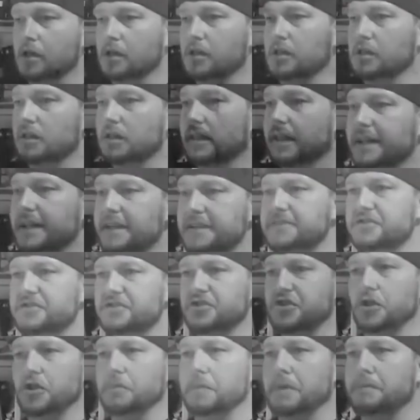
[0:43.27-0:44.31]

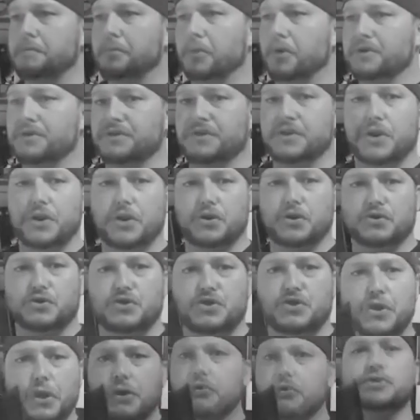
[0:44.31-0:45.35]
Ladies and gentlemen, boys and
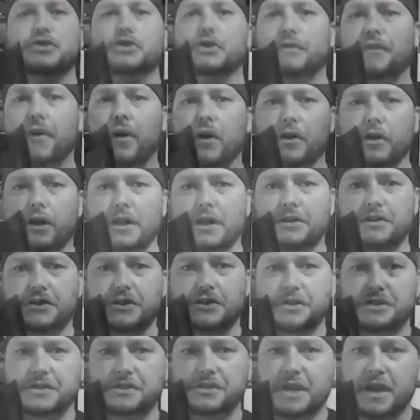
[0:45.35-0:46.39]
girls, children of all
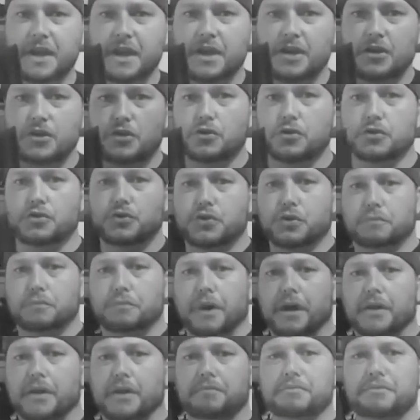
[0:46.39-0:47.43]
ages,
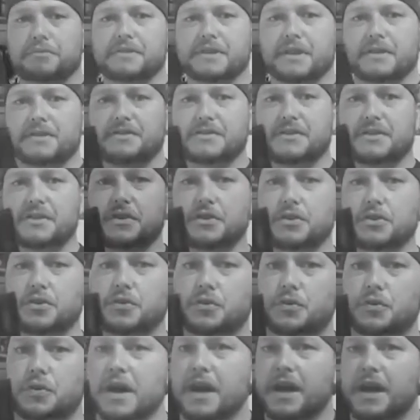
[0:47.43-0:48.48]
YouTube proudly presents to
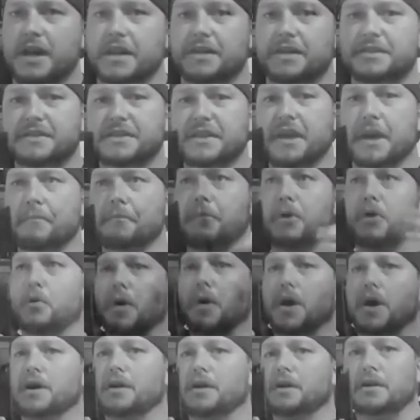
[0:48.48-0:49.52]
you its
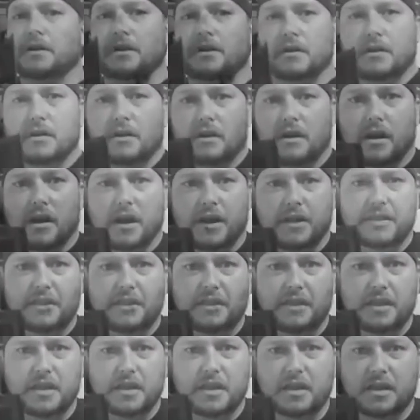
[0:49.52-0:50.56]
#1, I
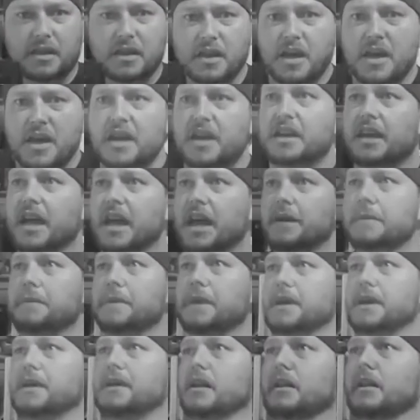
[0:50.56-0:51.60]
think,
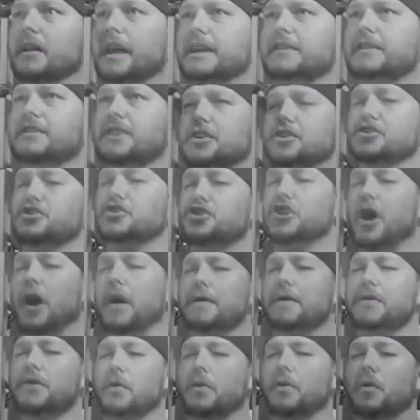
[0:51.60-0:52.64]
gaming collecting
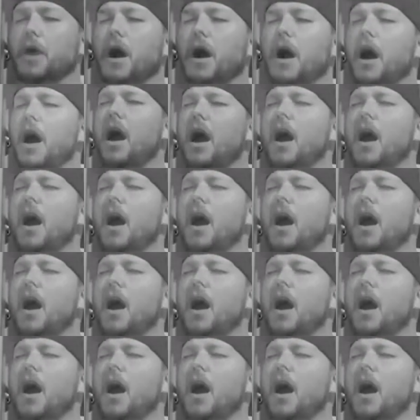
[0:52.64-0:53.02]
show in the world!